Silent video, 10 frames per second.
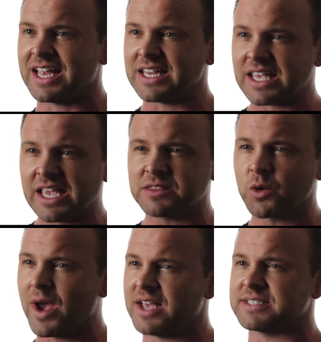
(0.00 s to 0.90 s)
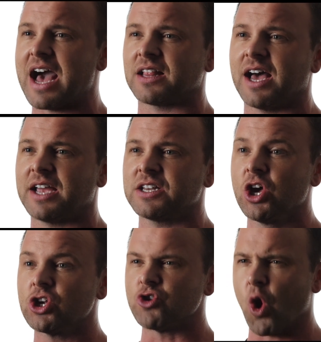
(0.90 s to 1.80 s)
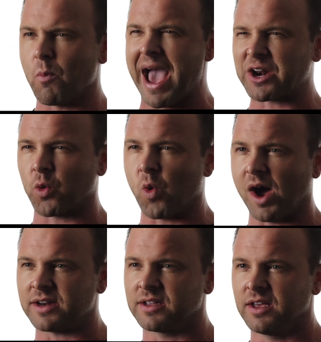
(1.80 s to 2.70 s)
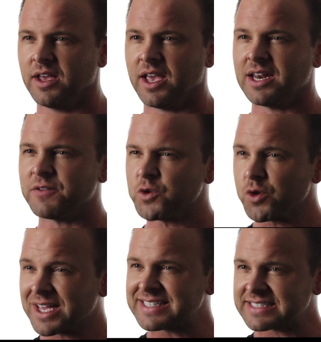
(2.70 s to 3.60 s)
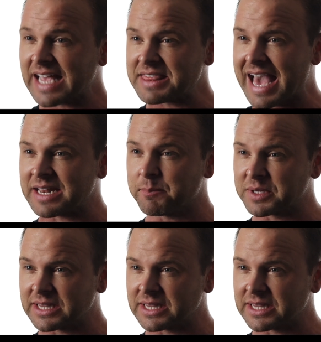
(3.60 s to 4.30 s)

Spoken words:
and eat the way as outlined no matter what. And if you can say that and